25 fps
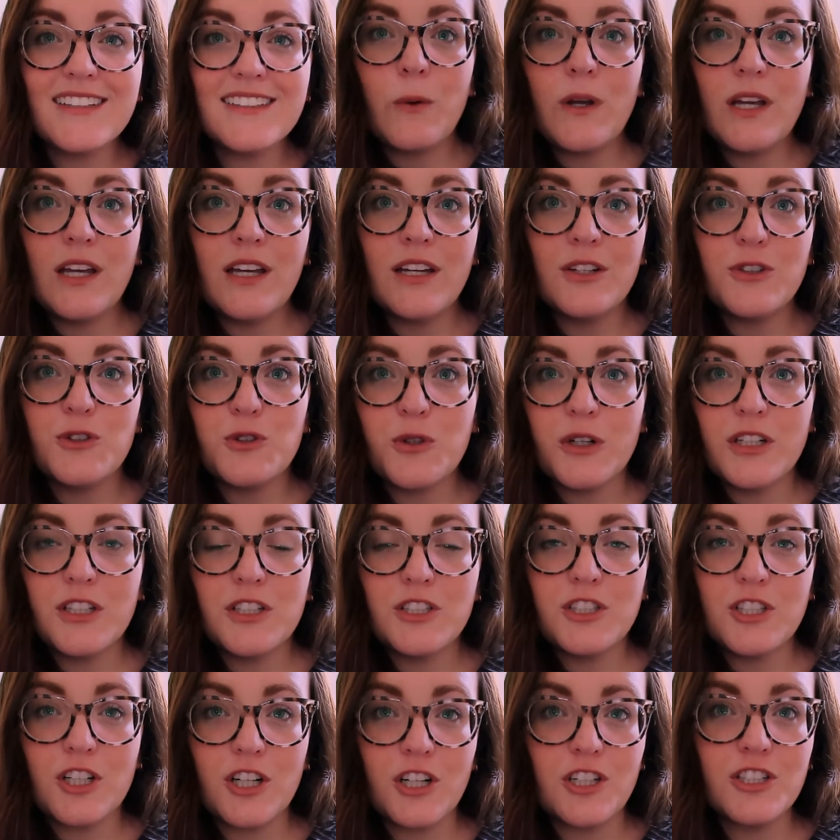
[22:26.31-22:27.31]
We joined a
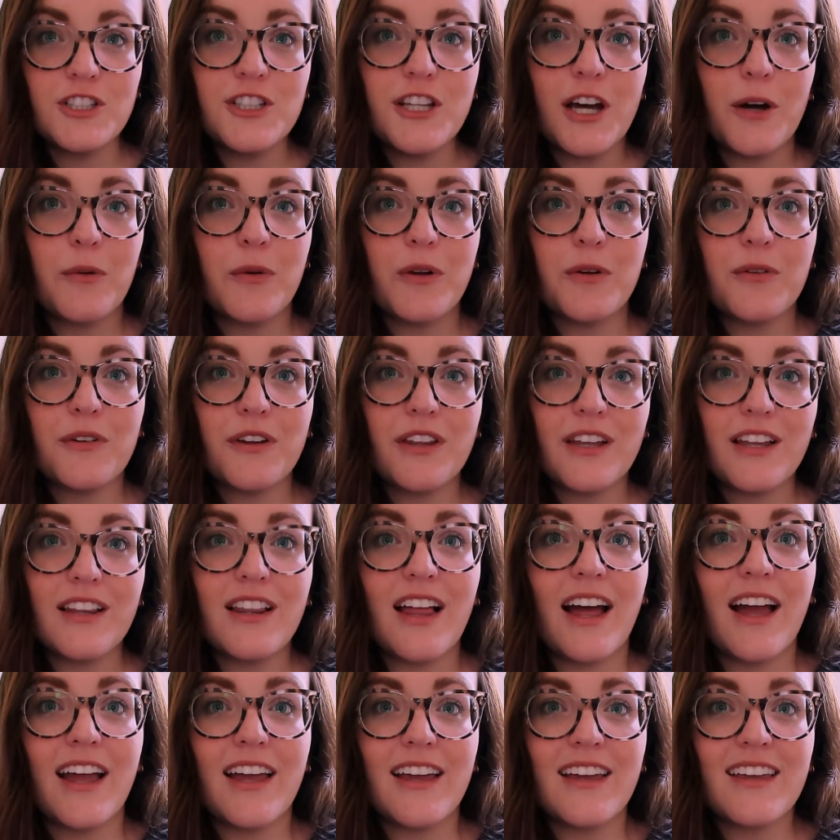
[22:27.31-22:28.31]
church that we really
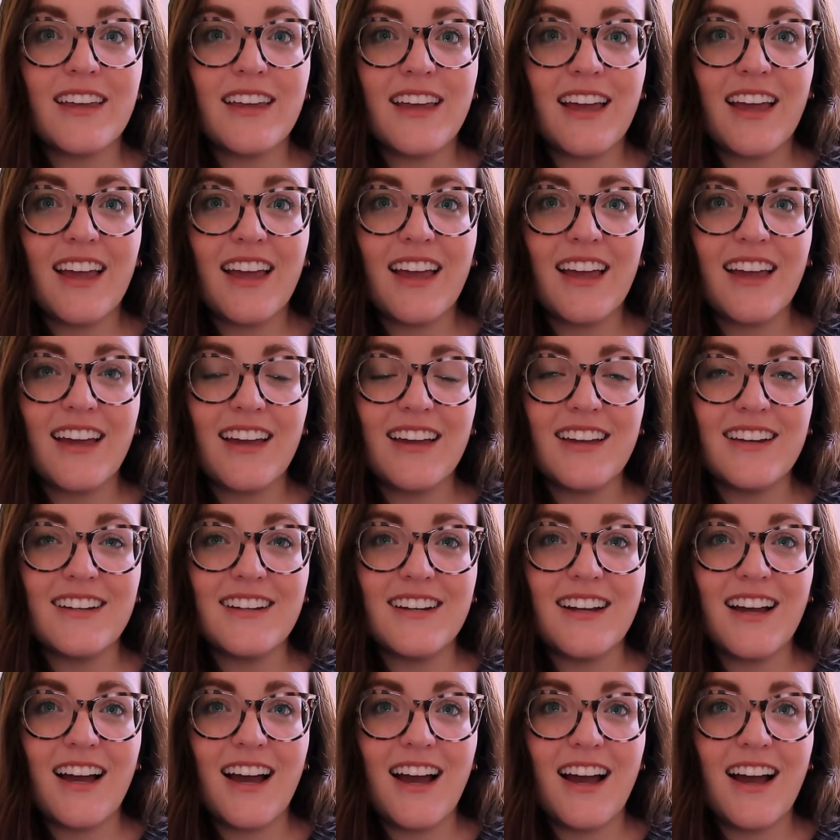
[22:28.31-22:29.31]
like,
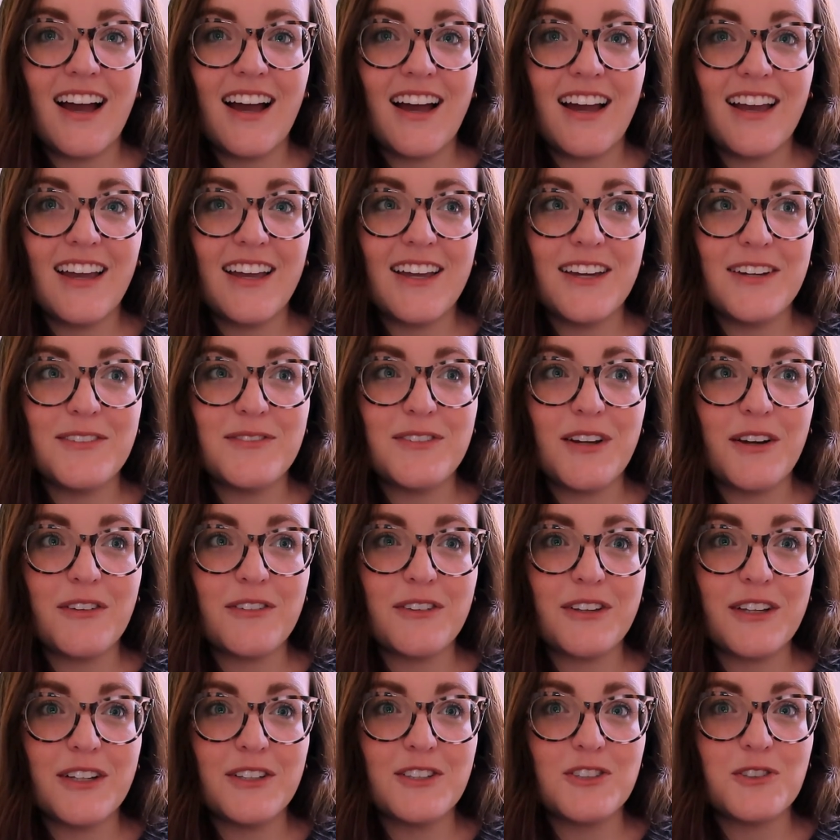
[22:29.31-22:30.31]
and I am
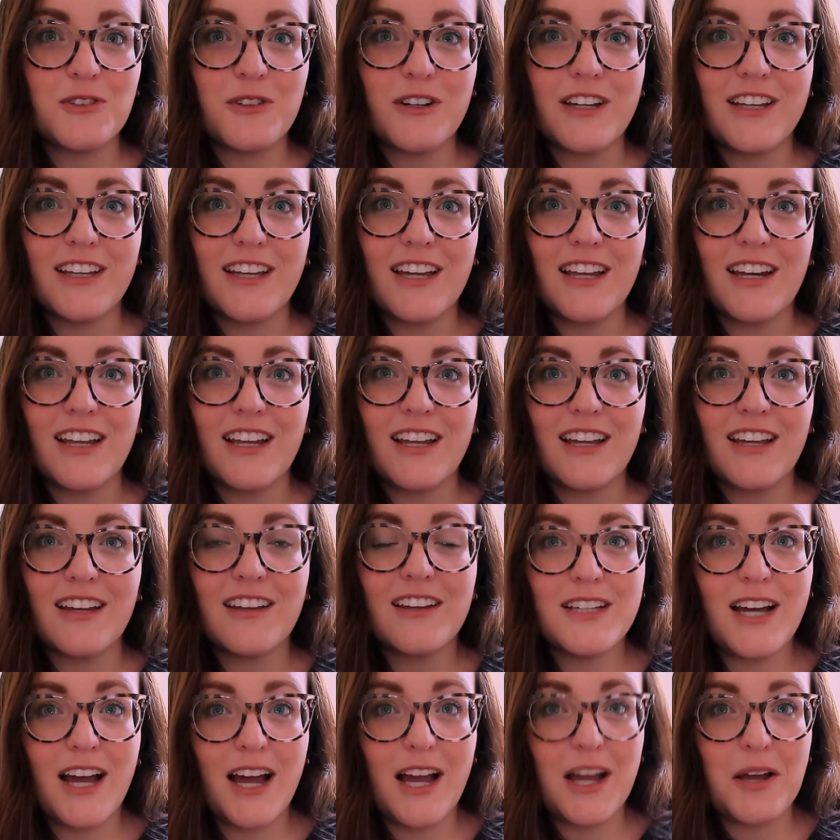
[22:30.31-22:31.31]
definitely enjoying getting
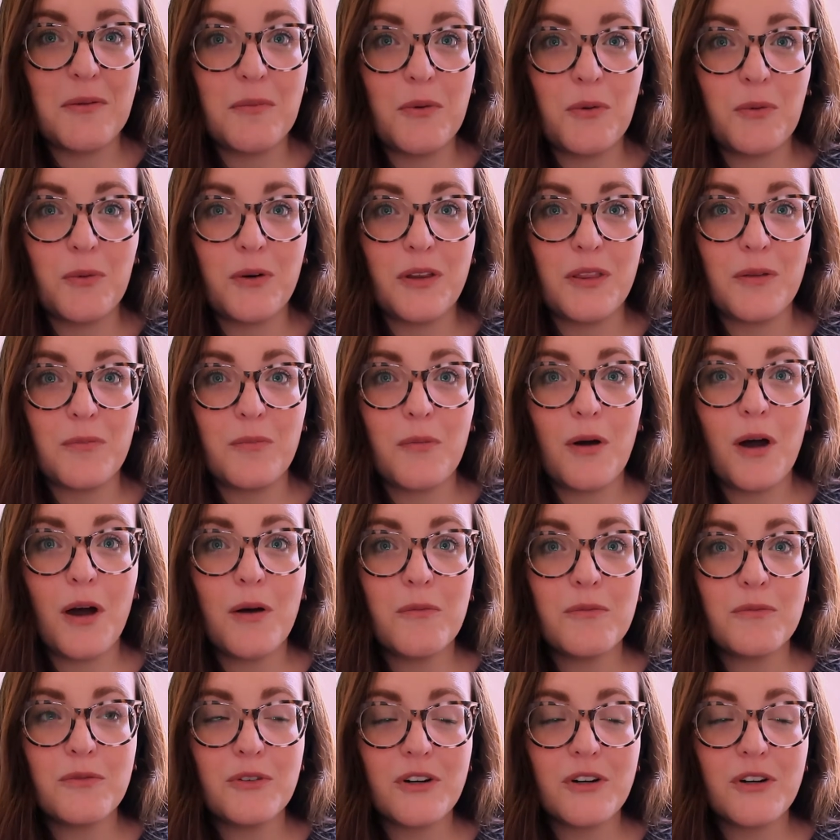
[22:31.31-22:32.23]
time with mom